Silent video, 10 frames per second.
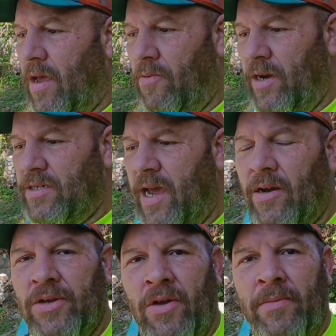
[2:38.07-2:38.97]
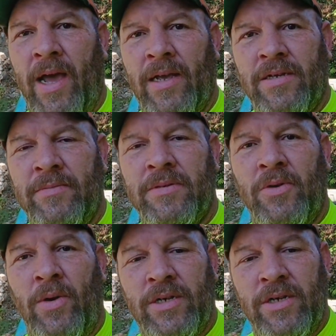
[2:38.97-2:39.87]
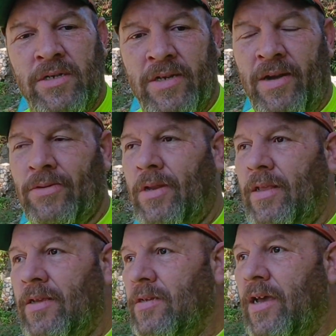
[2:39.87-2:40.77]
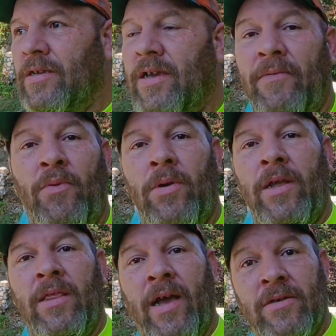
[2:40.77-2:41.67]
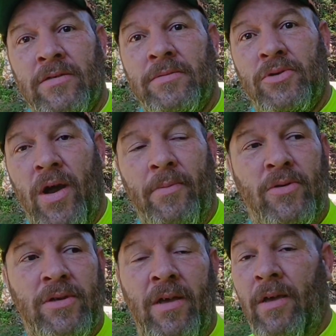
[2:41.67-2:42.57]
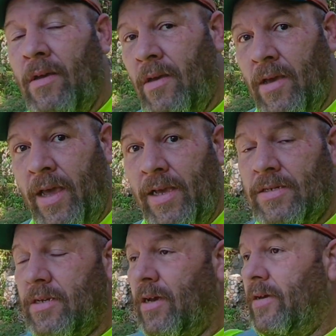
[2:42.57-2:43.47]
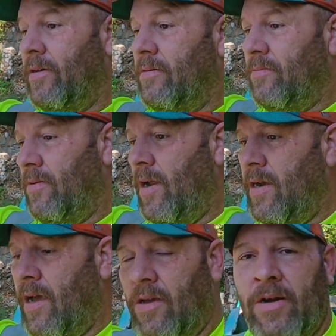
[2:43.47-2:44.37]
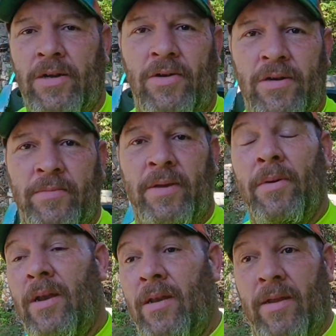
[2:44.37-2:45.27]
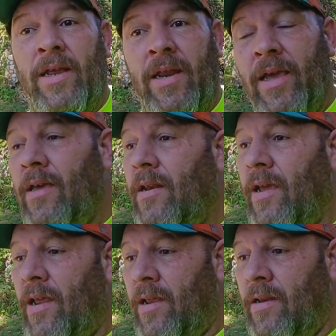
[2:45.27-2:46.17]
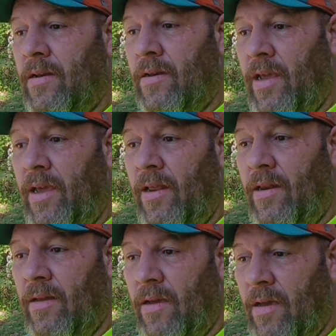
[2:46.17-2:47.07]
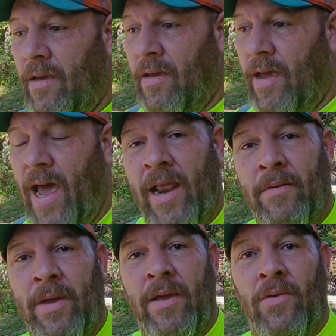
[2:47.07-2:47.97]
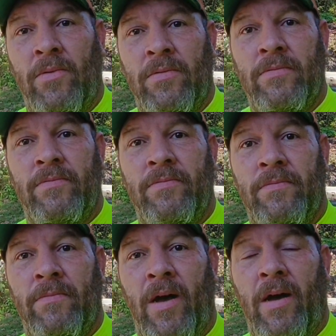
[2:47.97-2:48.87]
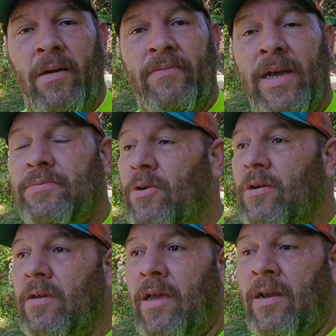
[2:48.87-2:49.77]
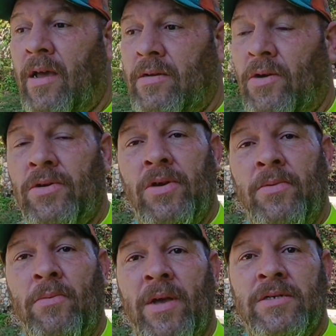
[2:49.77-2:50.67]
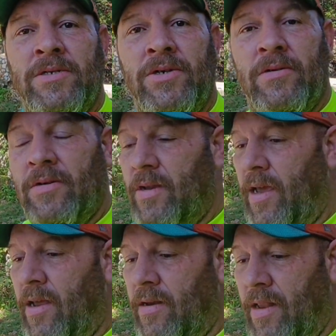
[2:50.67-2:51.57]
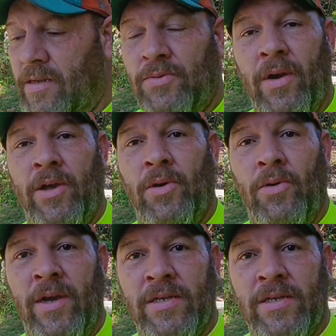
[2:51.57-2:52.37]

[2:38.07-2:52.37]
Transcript: I reached out to him to ask him some questions, and I was like, this guy's got 14,000 subscribers. He's probably not going to talk to me, but he did, and he added me on Facebook, and I talked to him on Messenger, and that's really cool.